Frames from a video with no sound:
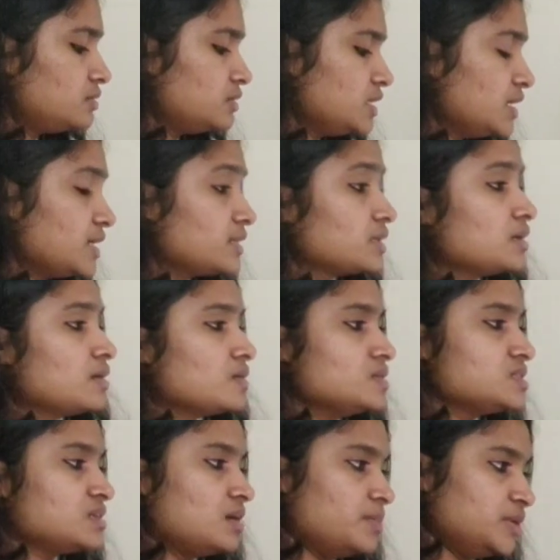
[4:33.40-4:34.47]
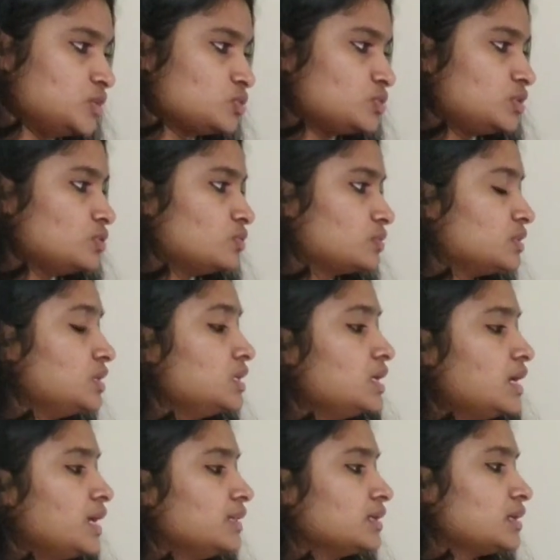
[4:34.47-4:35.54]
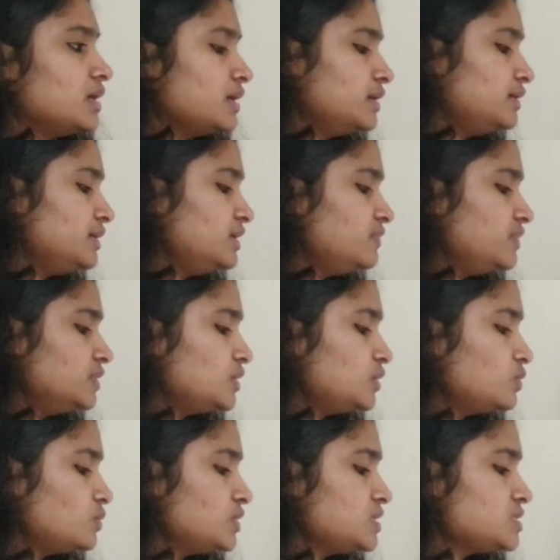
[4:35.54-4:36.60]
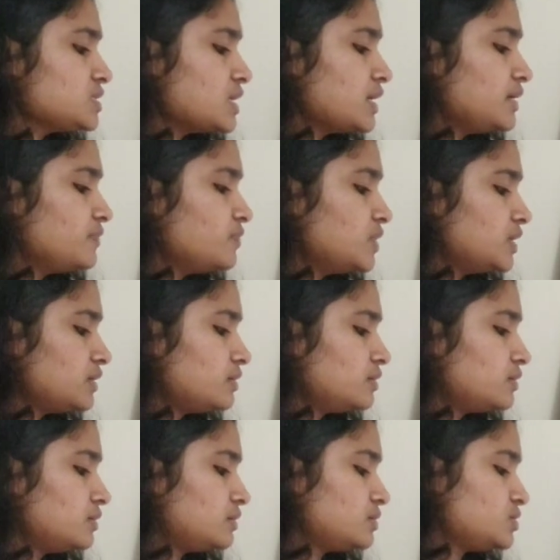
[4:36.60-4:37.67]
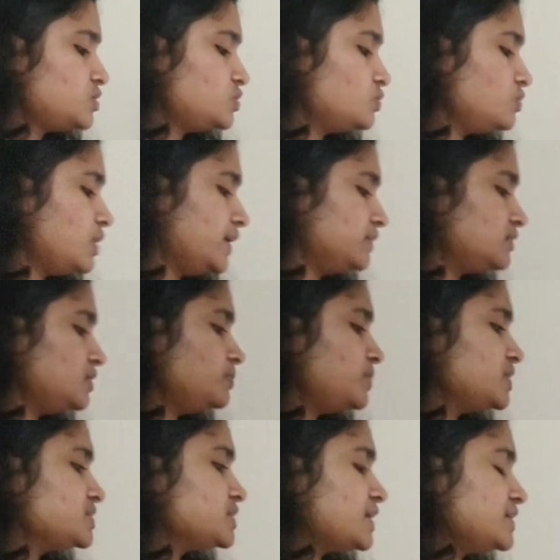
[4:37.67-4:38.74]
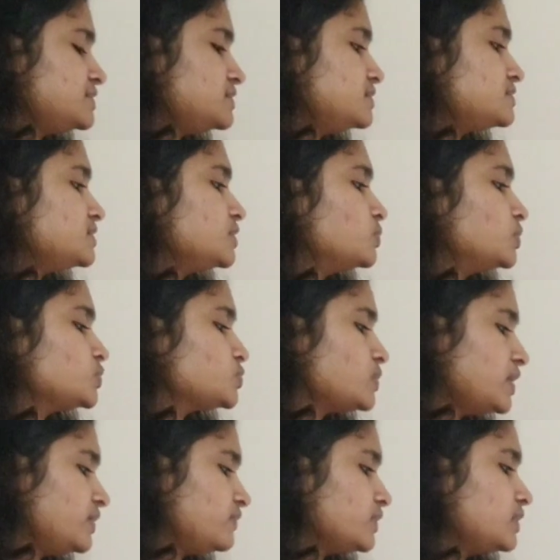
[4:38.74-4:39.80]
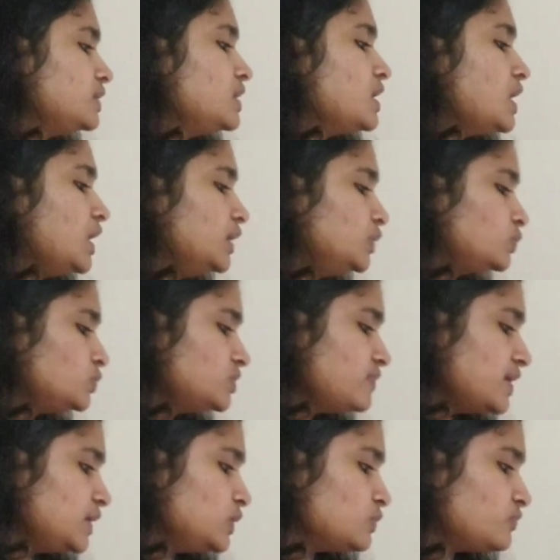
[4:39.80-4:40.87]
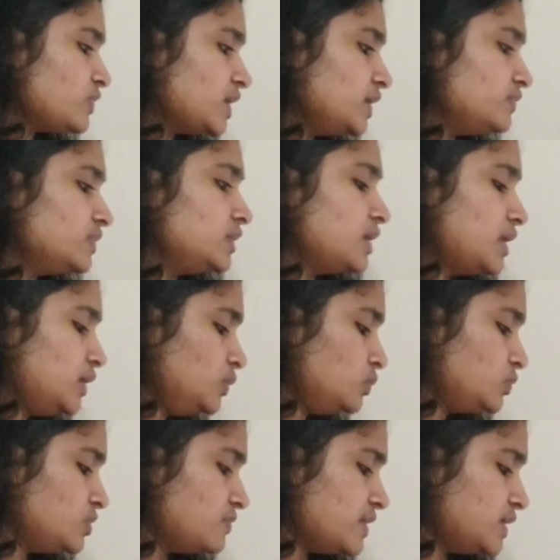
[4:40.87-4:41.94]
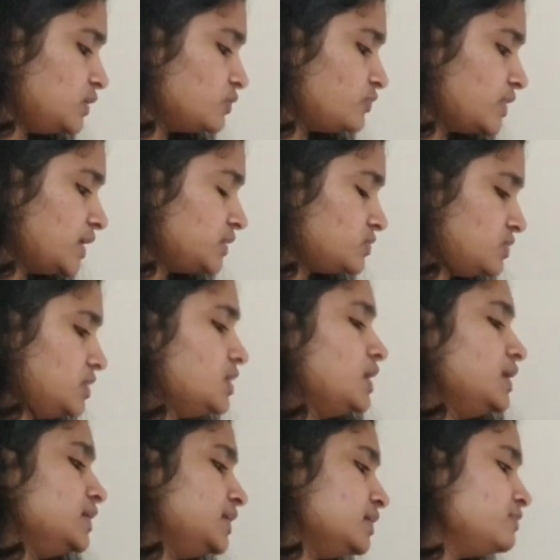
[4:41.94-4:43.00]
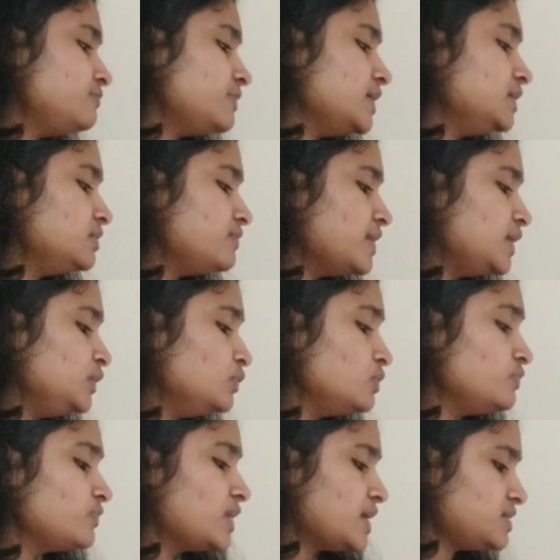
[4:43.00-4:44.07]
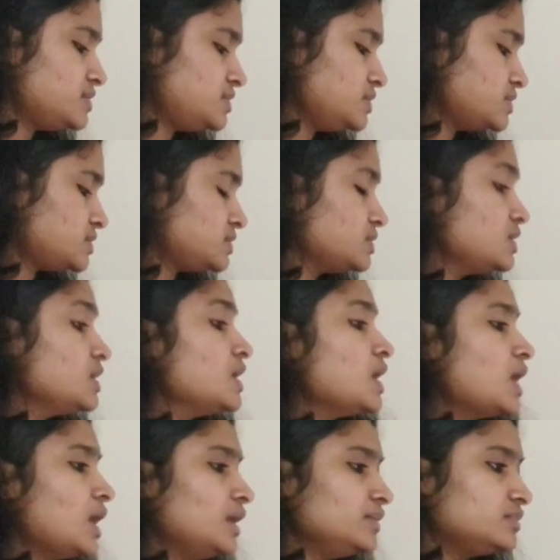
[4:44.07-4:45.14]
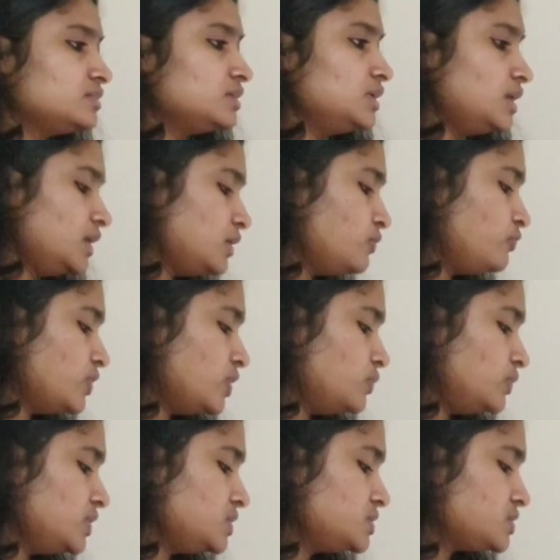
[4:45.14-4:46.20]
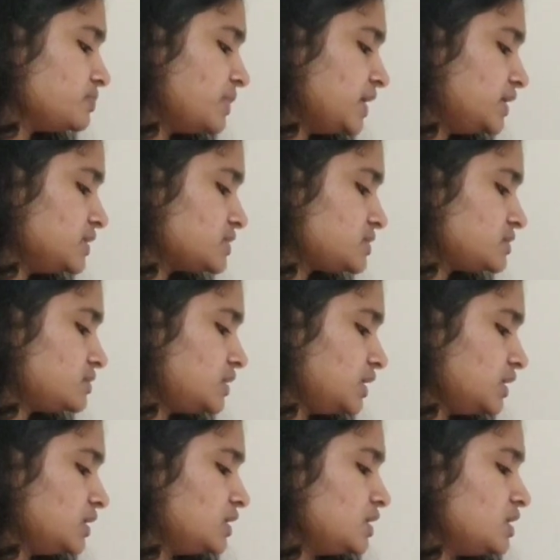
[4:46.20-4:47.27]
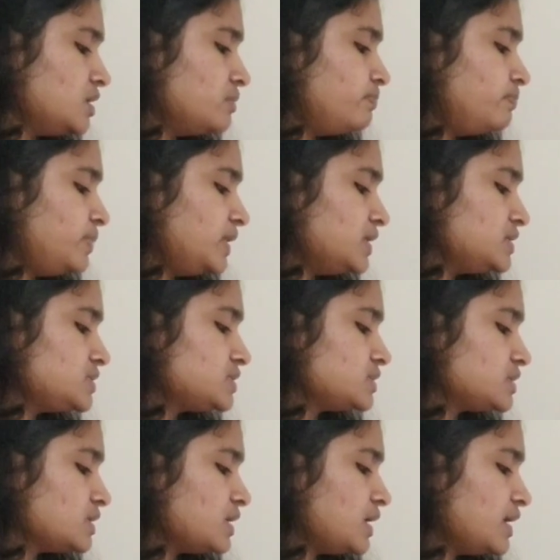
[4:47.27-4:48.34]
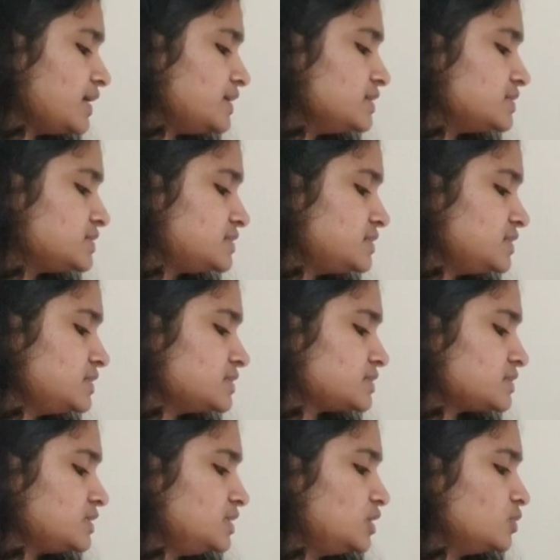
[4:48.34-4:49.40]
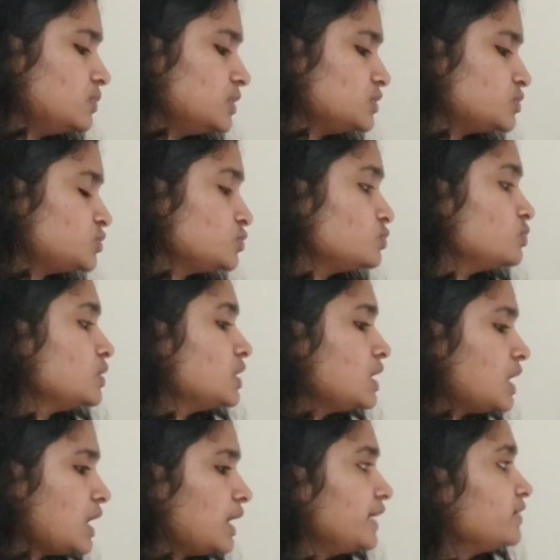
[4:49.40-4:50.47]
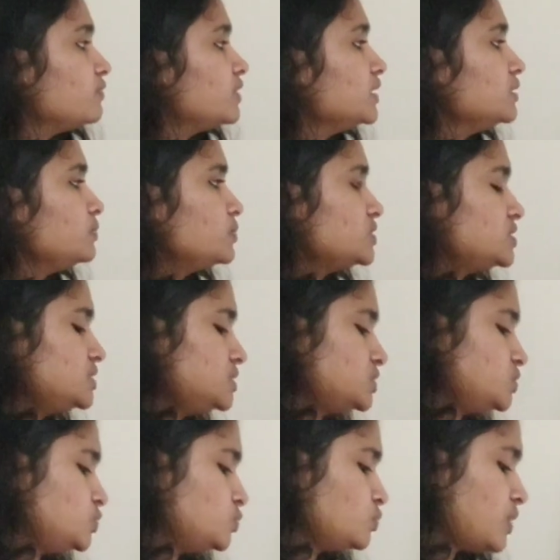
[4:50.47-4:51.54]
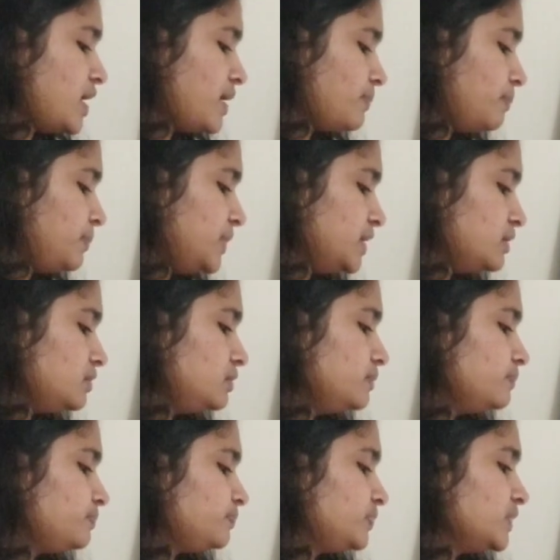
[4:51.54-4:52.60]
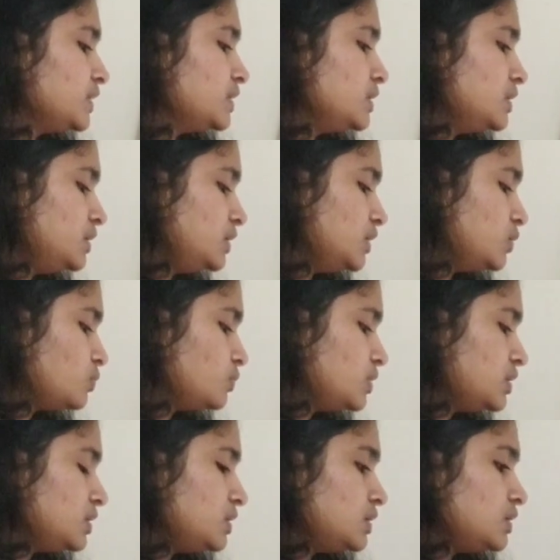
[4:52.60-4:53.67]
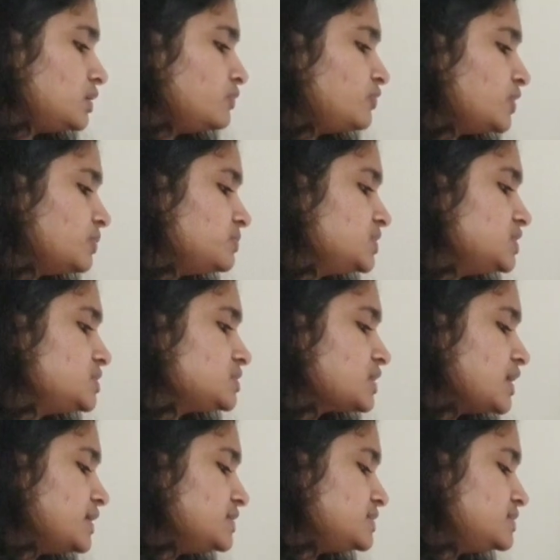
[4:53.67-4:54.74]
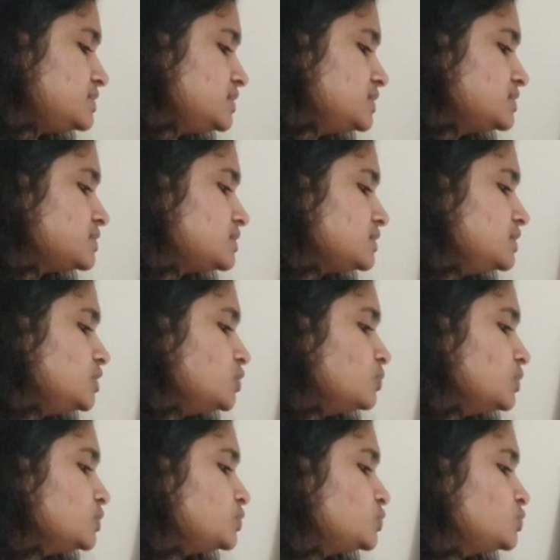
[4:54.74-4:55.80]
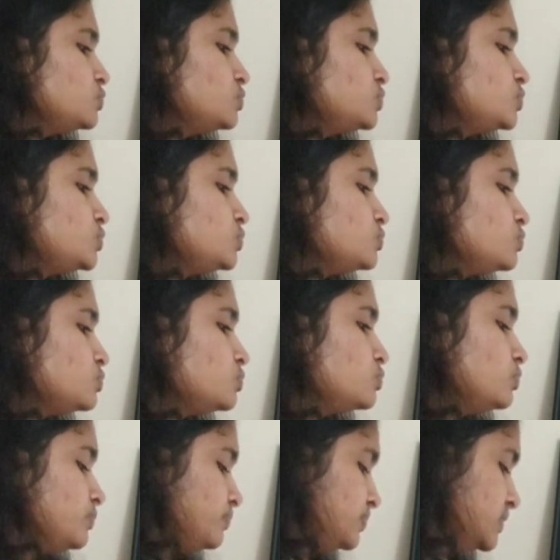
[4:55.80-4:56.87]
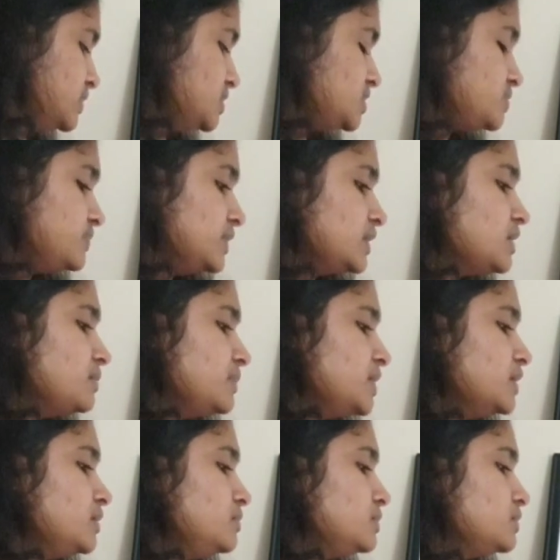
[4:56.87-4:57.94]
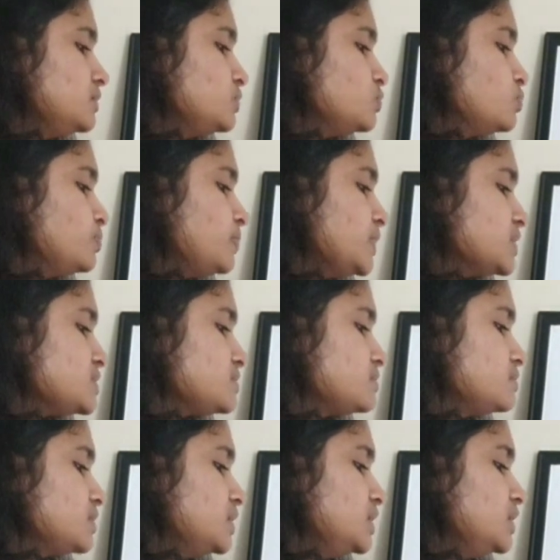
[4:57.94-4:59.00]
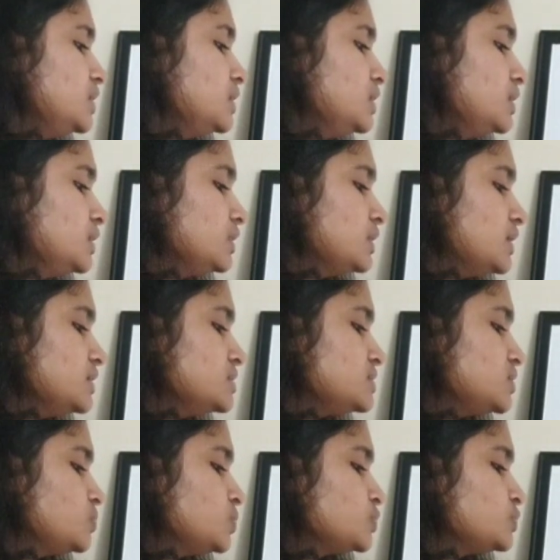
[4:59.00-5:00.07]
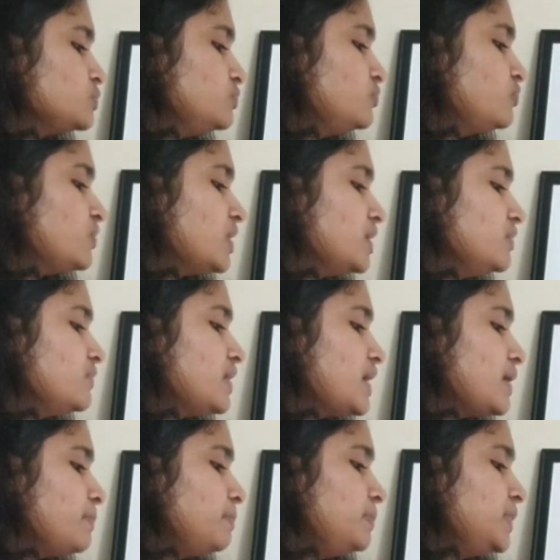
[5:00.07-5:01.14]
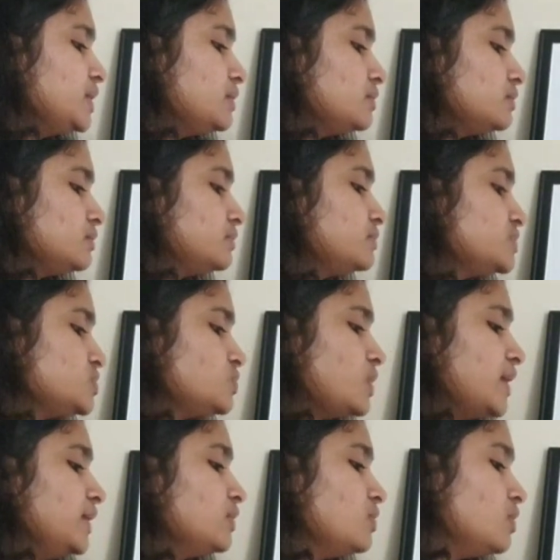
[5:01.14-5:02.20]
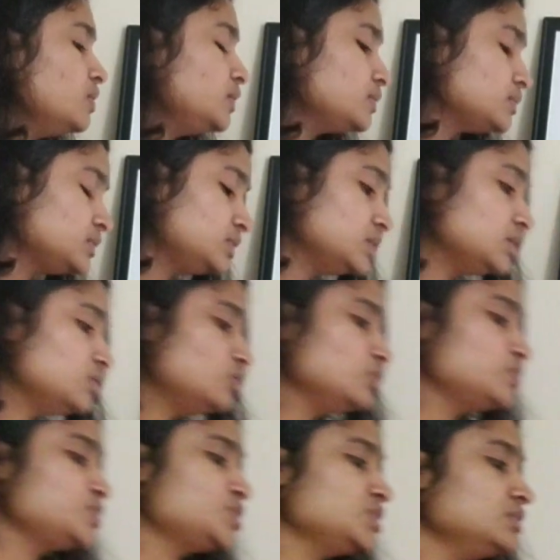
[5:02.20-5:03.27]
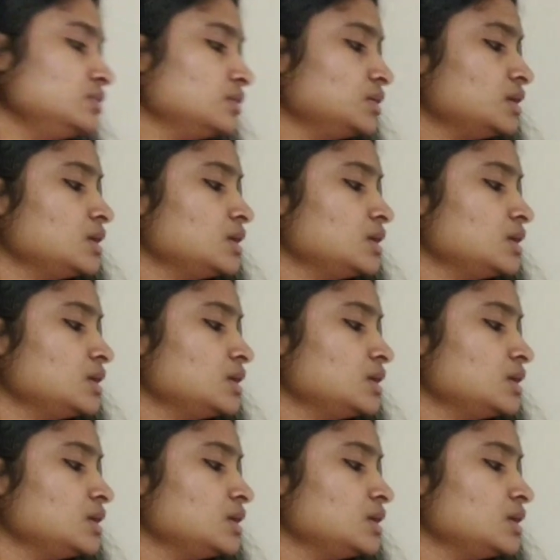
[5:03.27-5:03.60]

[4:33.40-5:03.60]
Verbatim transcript: they are the currents coming to the node and the current leaving the node is I1. So I3 plus I6 equal to I1. I know the value of I1, I know the value of I3. I can find the value of I6. I3 I have found is minus 3 plus I6 equal to I1 which is 2 ampere. Now from this I6 equal to 2, this will come here, 2 plus 3 that is equal to 5 ampere. So I got the option,